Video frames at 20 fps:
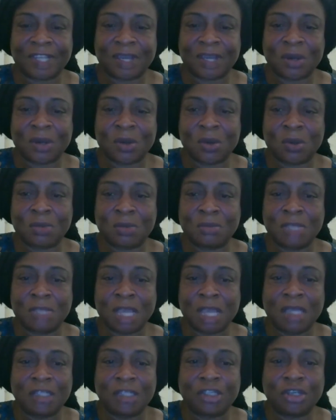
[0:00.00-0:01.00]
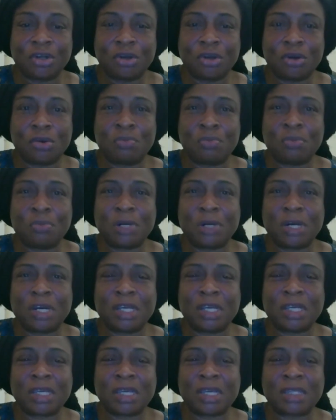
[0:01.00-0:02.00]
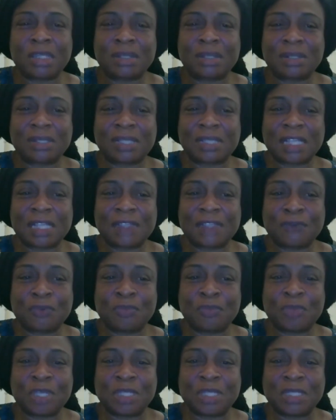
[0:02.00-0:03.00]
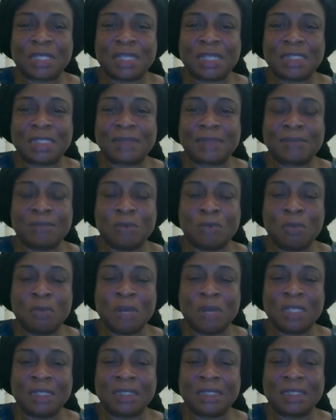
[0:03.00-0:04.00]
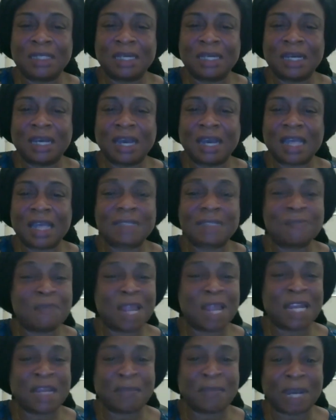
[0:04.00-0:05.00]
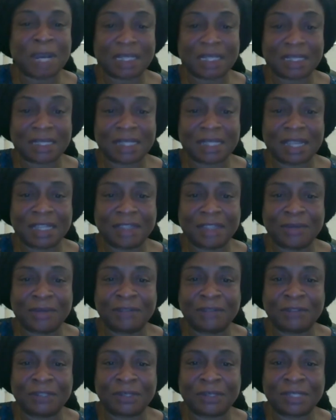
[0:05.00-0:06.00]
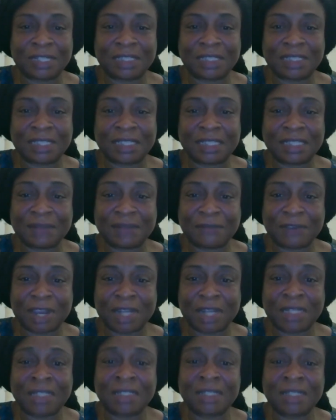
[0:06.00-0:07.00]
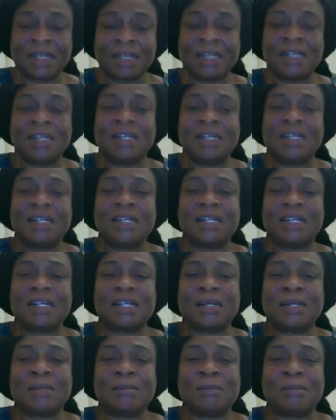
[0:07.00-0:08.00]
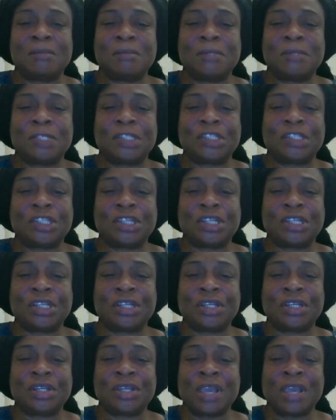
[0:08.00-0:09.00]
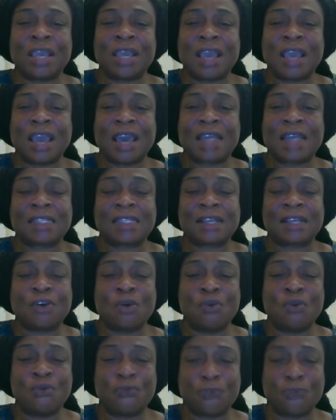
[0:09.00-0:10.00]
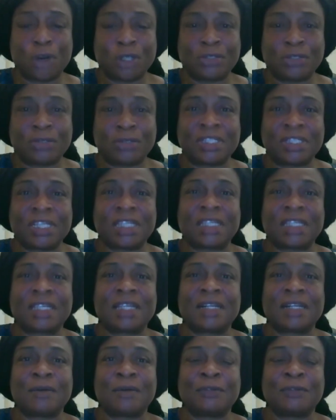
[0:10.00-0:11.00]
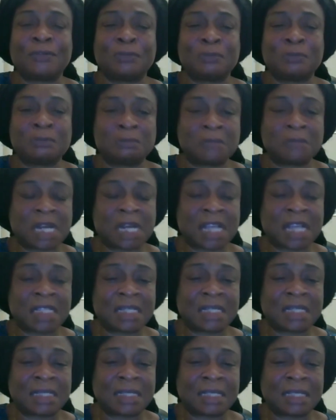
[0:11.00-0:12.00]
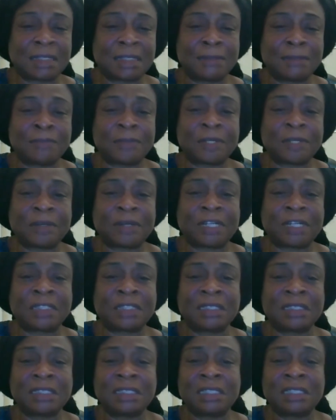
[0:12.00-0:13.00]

Oh, you know, a successful business woman has many parts, like you have just identified. She has the home front to take care of, whether as a single parent,